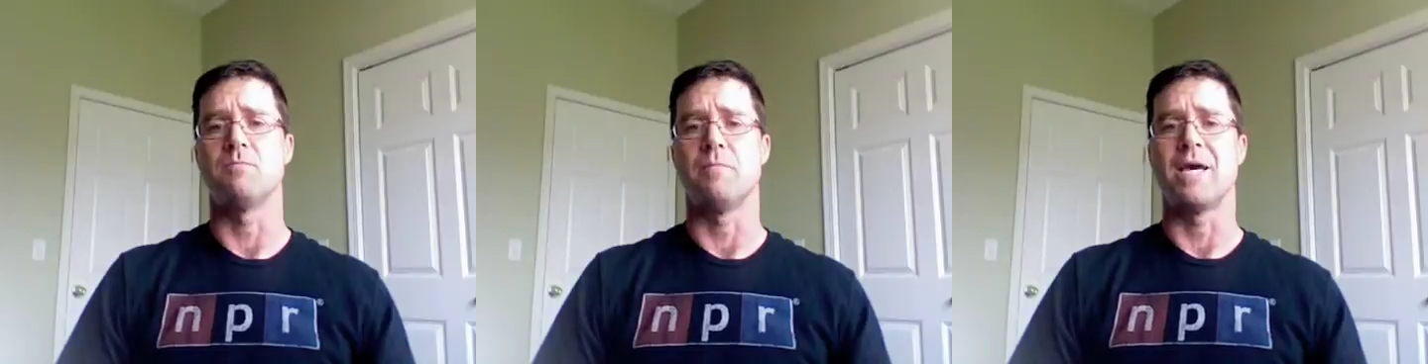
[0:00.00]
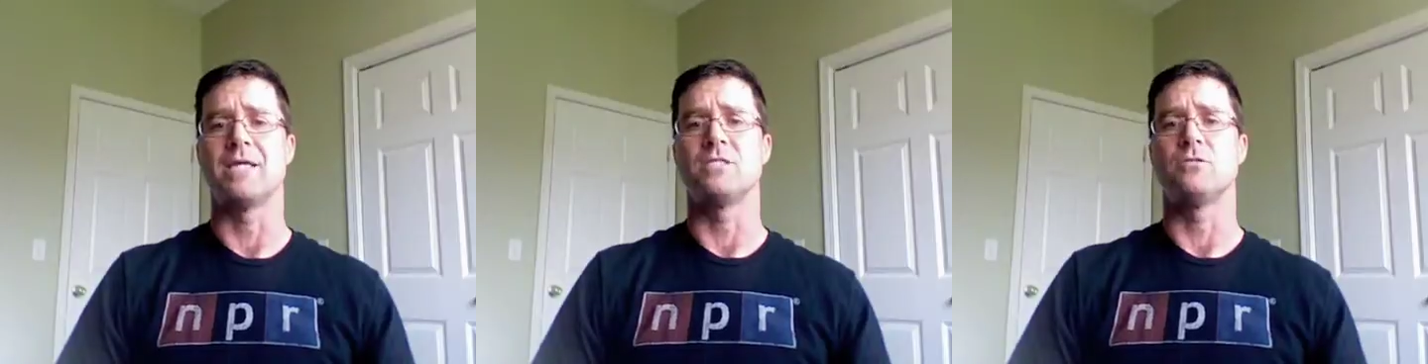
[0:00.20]

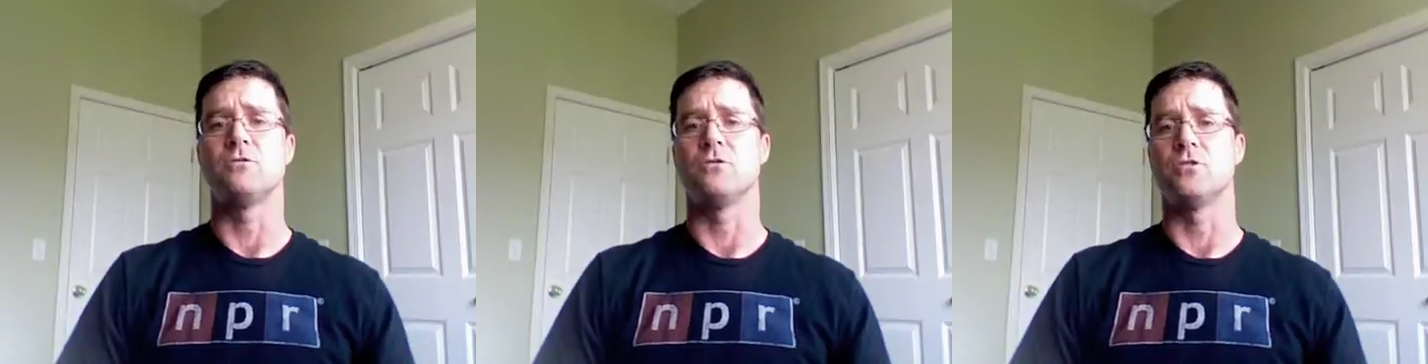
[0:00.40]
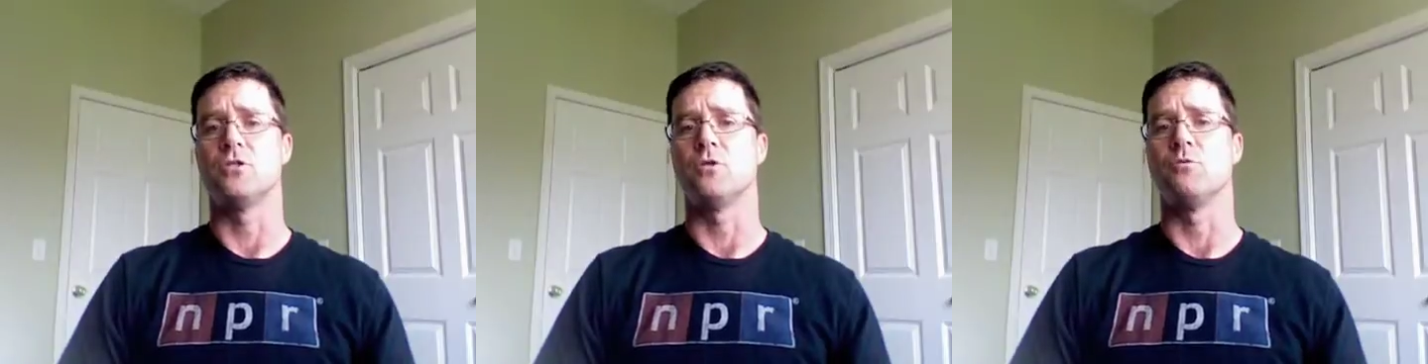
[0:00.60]

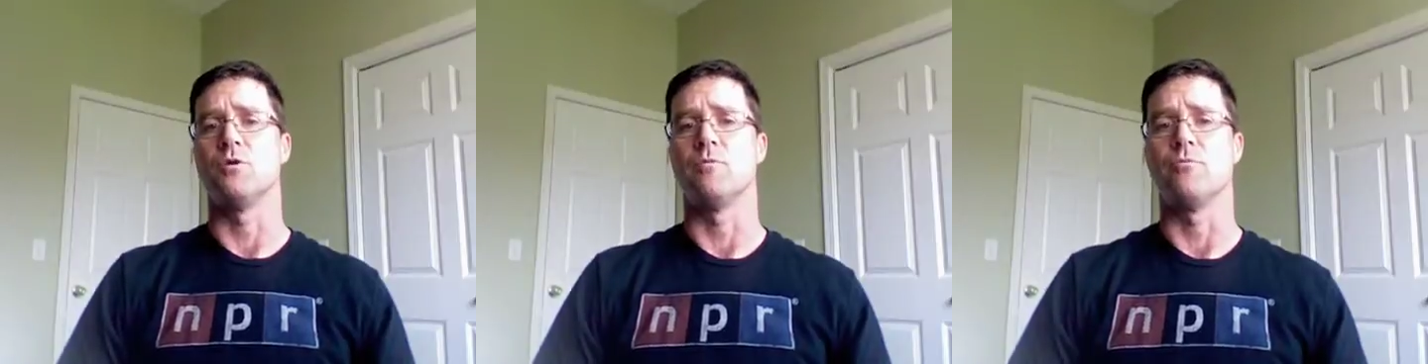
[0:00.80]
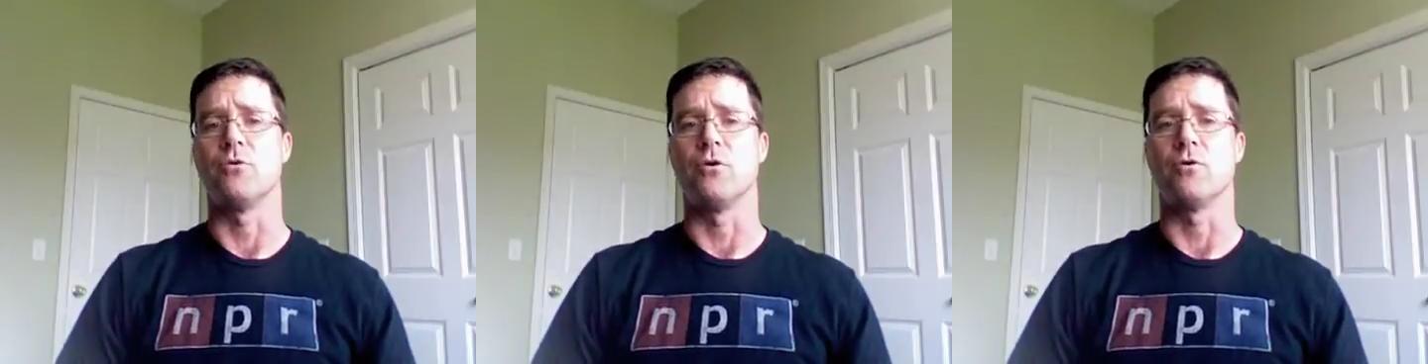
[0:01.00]
master's degree
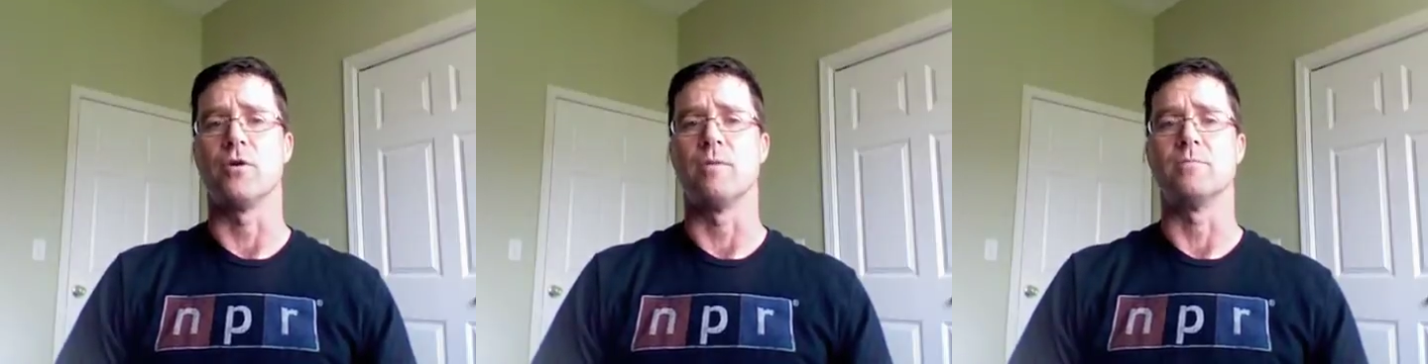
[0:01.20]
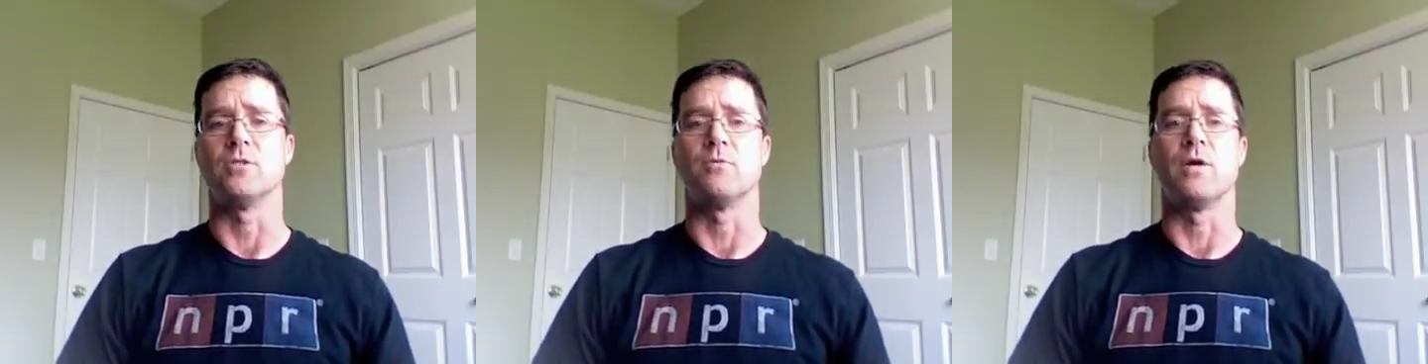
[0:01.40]

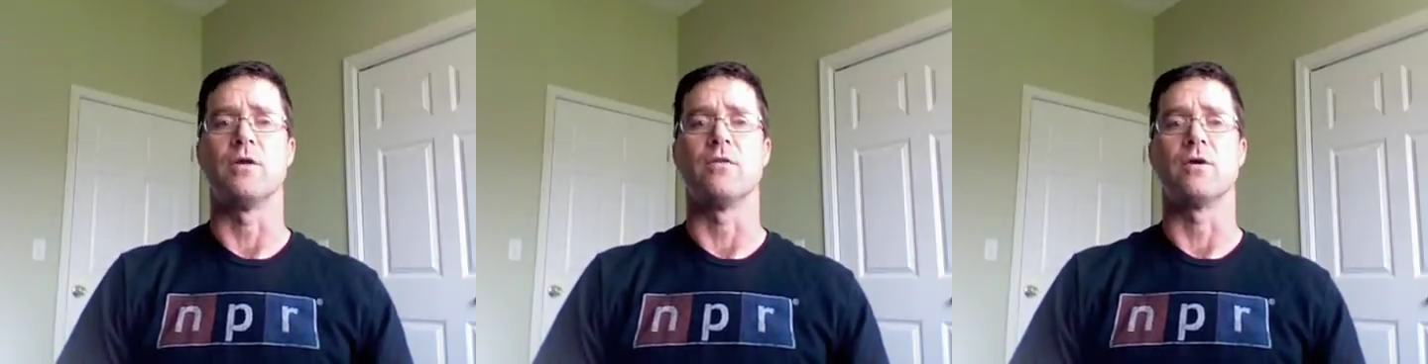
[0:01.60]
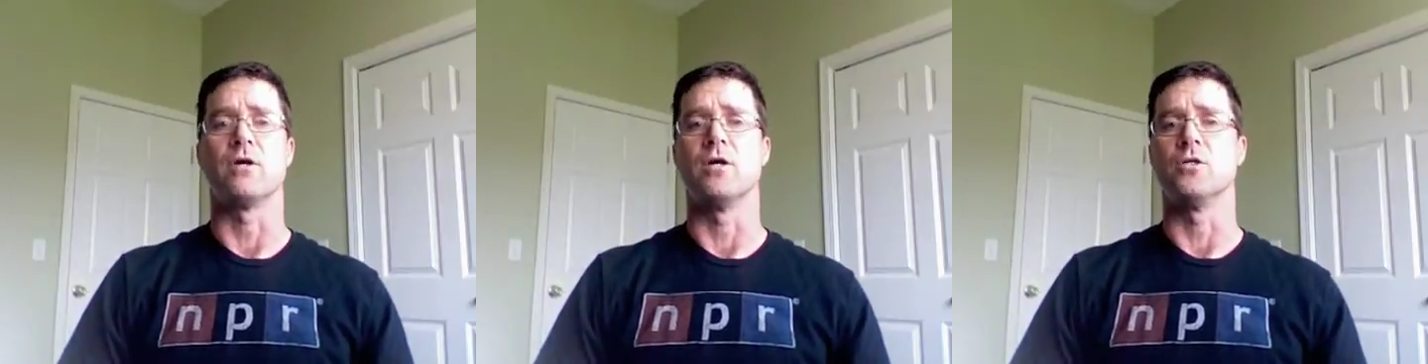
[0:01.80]
programs around
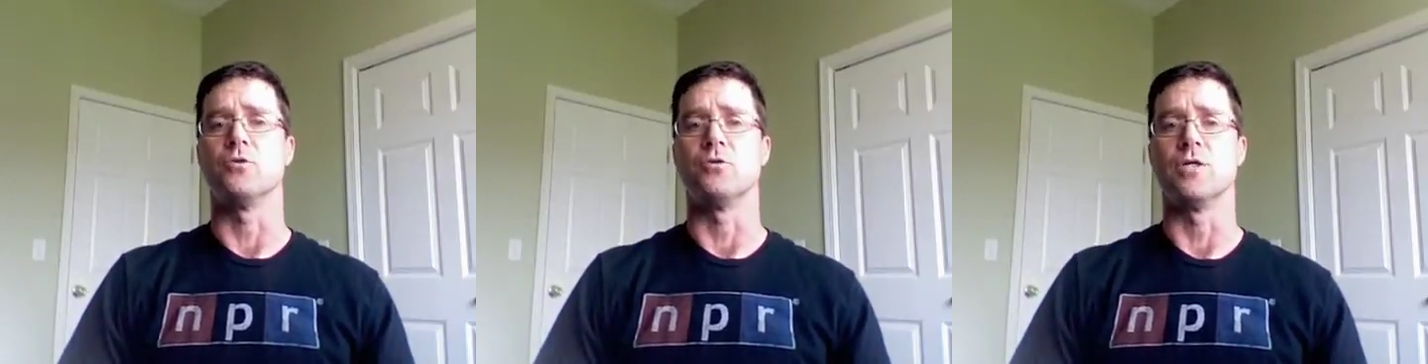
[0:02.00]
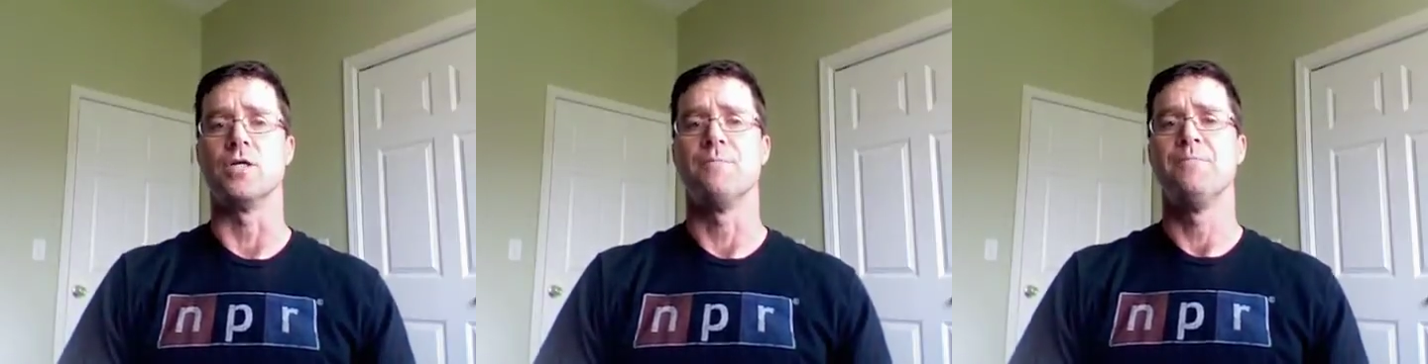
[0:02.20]
the
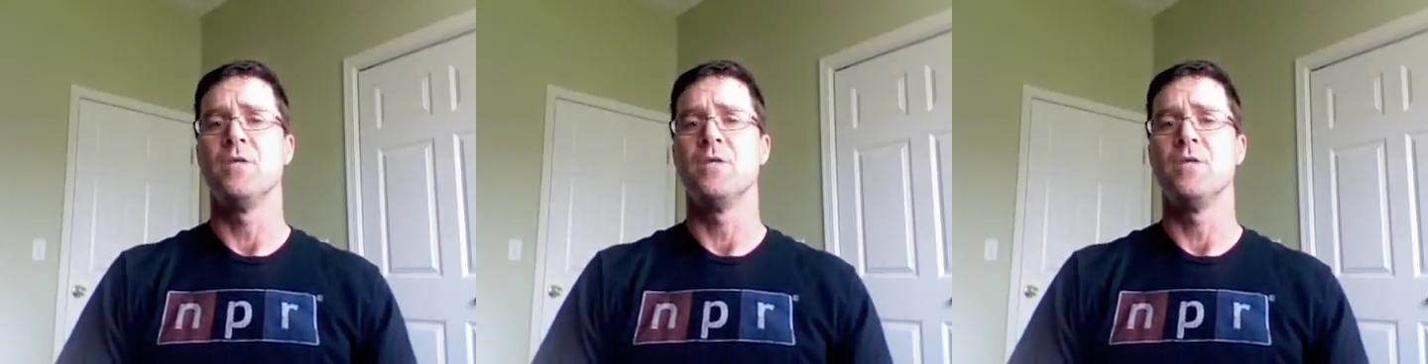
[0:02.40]
country,